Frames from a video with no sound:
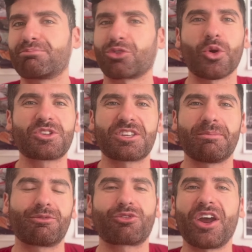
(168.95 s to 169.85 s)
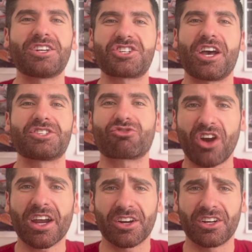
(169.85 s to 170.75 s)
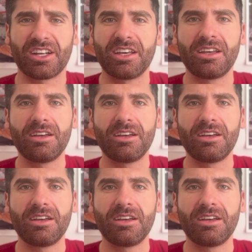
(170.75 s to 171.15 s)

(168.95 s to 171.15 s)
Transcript: broke some franchise record